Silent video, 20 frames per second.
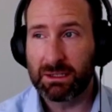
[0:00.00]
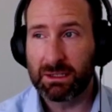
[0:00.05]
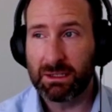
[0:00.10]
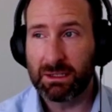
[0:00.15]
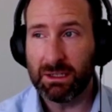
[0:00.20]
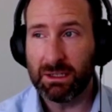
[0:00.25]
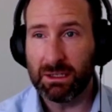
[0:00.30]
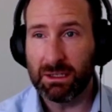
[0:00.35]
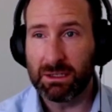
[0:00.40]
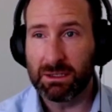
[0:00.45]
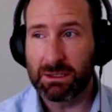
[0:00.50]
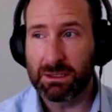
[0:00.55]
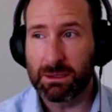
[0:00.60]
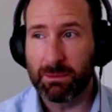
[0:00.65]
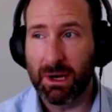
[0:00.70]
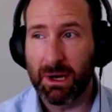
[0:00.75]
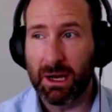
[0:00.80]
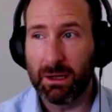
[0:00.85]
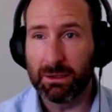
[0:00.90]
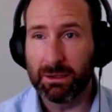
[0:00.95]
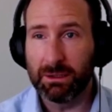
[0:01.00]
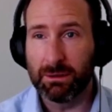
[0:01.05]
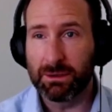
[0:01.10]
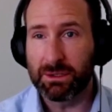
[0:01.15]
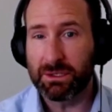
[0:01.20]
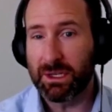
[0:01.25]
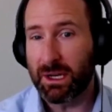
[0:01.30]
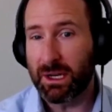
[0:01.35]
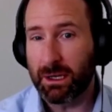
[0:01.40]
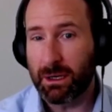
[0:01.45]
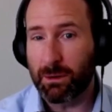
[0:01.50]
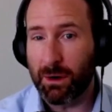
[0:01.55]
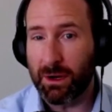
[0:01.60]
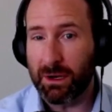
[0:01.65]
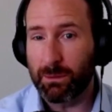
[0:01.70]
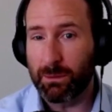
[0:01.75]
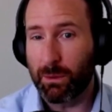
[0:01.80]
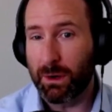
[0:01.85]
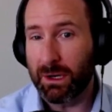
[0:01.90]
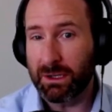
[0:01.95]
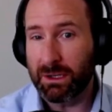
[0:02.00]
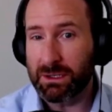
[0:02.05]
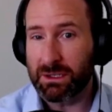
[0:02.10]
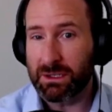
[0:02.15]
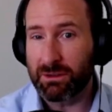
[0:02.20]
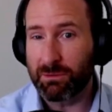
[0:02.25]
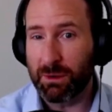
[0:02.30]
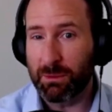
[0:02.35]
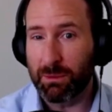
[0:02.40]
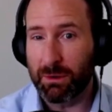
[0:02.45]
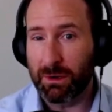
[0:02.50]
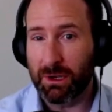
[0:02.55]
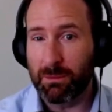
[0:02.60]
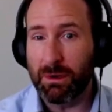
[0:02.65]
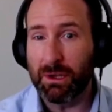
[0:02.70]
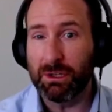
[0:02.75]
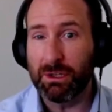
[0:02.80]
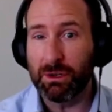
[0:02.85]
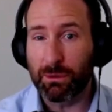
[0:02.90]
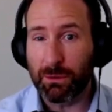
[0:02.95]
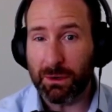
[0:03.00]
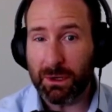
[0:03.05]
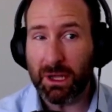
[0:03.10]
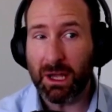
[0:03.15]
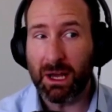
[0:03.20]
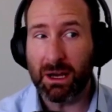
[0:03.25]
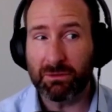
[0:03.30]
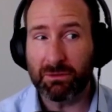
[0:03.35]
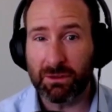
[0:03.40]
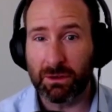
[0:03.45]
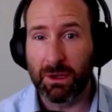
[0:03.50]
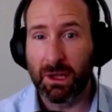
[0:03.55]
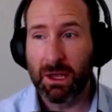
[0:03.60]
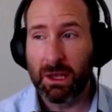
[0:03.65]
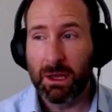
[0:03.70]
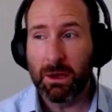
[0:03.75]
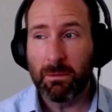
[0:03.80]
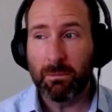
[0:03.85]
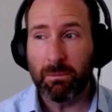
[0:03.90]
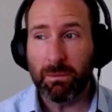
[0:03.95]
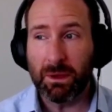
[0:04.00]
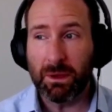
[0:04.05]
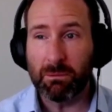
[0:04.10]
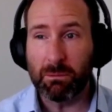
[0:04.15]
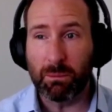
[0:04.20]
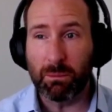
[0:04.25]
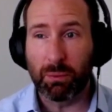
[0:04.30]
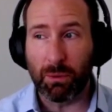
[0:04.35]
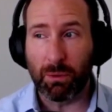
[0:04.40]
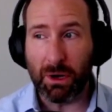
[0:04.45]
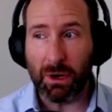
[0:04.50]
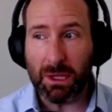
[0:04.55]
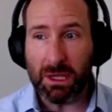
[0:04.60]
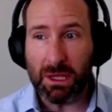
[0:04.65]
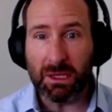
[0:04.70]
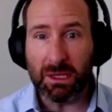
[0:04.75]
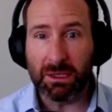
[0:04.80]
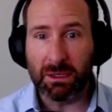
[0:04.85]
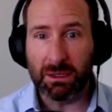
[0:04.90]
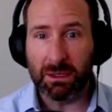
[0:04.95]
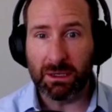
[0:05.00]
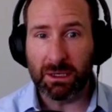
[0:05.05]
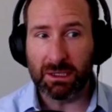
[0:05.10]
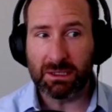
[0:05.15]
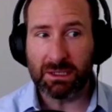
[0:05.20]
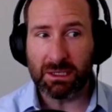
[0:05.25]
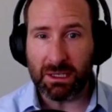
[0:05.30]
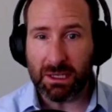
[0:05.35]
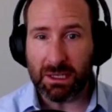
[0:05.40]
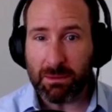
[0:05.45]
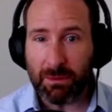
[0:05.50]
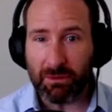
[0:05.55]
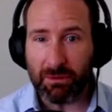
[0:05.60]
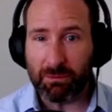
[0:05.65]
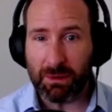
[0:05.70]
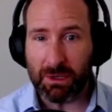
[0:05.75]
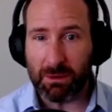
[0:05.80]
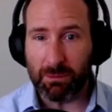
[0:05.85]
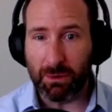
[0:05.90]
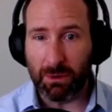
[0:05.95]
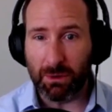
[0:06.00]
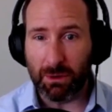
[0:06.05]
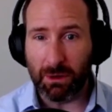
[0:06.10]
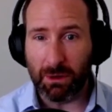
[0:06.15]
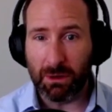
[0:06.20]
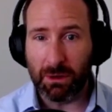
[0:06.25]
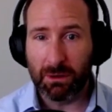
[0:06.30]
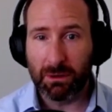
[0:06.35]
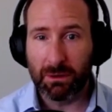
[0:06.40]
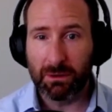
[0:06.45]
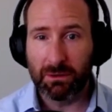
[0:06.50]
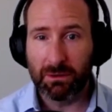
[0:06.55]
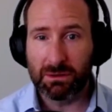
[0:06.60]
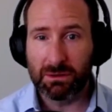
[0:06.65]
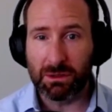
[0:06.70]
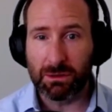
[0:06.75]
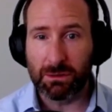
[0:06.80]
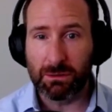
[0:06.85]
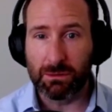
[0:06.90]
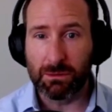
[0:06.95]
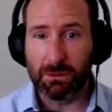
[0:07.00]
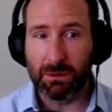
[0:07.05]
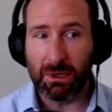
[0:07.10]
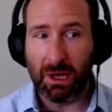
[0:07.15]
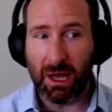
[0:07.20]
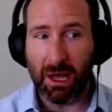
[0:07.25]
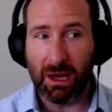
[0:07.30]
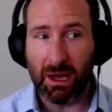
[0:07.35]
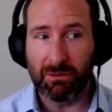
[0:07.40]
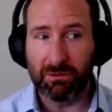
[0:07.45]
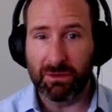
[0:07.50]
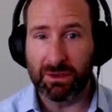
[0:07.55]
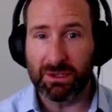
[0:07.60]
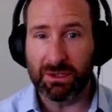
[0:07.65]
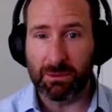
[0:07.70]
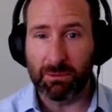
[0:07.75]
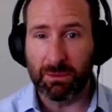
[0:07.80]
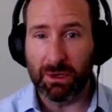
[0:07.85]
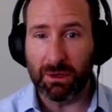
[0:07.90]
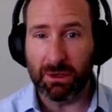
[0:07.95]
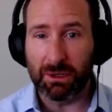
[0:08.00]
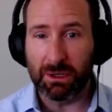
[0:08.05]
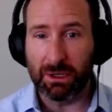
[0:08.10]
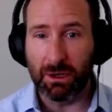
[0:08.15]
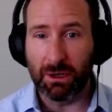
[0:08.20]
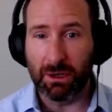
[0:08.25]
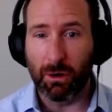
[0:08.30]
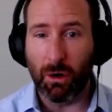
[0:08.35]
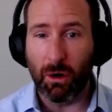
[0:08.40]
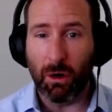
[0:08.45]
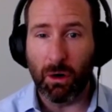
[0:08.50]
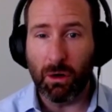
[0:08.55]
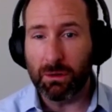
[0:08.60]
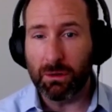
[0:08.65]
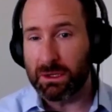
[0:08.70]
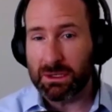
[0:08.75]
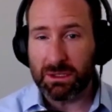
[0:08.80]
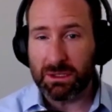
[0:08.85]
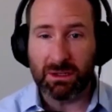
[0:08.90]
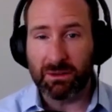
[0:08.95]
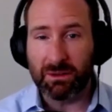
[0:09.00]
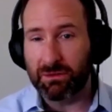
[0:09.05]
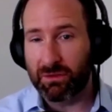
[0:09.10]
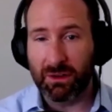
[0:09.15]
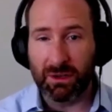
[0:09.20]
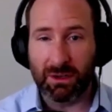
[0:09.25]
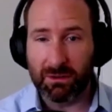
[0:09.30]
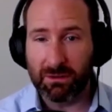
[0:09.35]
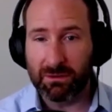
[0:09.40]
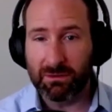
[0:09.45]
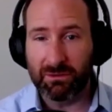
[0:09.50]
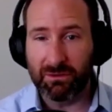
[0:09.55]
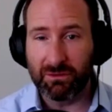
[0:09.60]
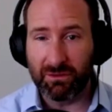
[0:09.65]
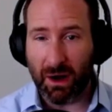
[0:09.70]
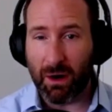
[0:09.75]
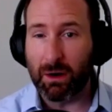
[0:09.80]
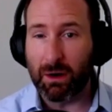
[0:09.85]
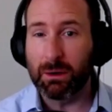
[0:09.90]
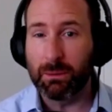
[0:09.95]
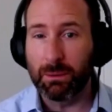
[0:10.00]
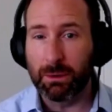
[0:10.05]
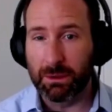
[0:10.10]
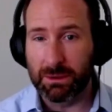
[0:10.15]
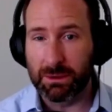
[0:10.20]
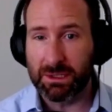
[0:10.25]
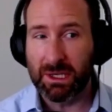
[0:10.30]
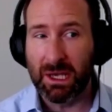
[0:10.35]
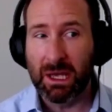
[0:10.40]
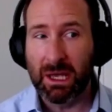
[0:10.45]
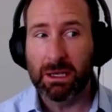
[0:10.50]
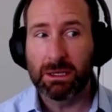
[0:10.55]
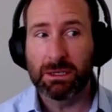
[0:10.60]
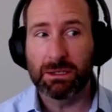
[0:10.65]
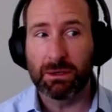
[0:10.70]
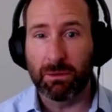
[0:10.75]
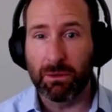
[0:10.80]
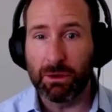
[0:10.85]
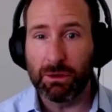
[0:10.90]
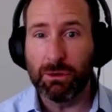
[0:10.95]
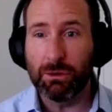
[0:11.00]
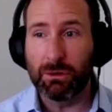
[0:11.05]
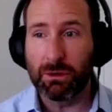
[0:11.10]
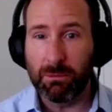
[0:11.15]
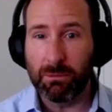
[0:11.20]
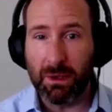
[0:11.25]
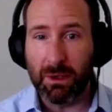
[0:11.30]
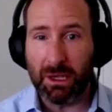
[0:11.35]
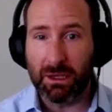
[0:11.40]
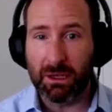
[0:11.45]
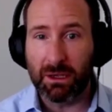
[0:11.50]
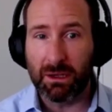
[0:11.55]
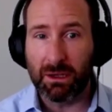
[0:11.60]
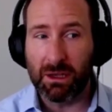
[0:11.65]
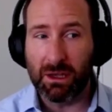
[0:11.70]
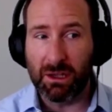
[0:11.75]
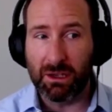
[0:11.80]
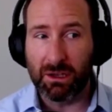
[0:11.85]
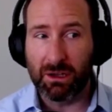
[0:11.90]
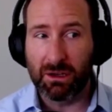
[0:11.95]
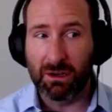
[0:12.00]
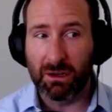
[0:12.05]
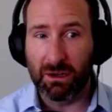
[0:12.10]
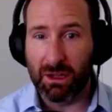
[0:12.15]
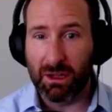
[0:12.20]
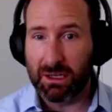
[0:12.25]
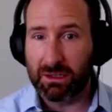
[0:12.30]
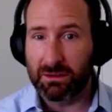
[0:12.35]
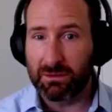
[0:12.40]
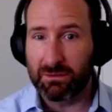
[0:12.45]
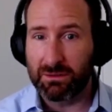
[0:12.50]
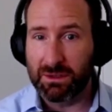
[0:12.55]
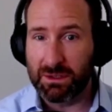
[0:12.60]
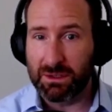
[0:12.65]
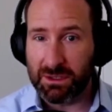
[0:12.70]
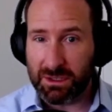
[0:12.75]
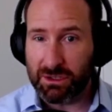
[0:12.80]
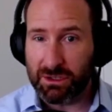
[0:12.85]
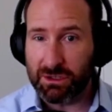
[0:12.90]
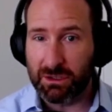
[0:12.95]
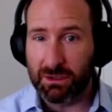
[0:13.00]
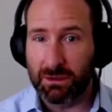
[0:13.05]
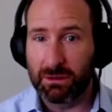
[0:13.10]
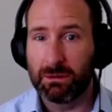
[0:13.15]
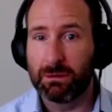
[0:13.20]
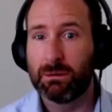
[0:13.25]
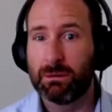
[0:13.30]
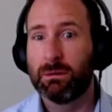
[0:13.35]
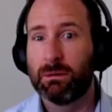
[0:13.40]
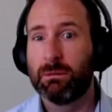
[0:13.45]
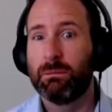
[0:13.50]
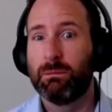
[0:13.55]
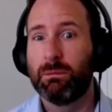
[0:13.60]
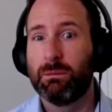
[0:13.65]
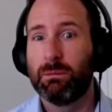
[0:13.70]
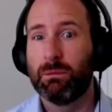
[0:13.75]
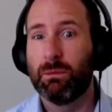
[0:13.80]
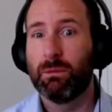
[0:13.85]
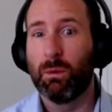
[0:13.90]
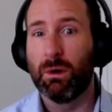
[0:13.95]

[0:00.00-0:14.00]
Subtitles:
is about, setting a rate and waiting to see if people come in. You really have to bring in a team of people to have visibility on all these different variables so that you can make a collective decision with